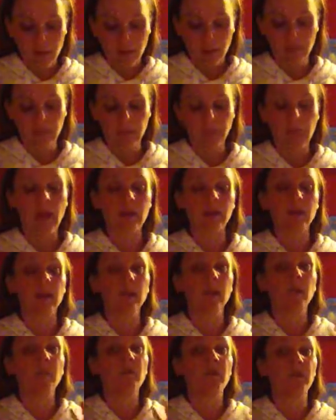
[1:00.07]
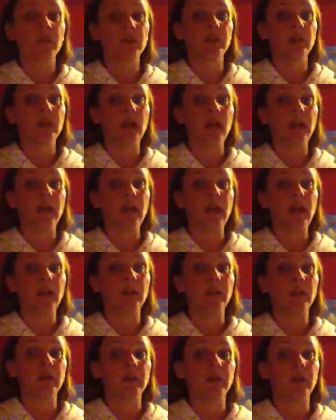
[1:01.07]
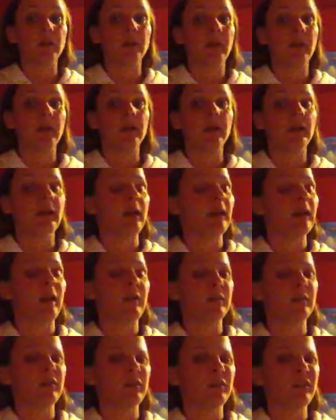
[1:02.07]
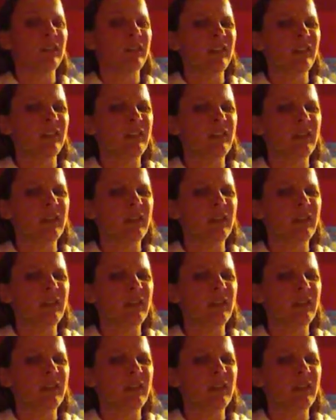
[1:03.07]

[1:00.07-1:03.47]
This is actually the first song I ever heard by her, and I'm sure this is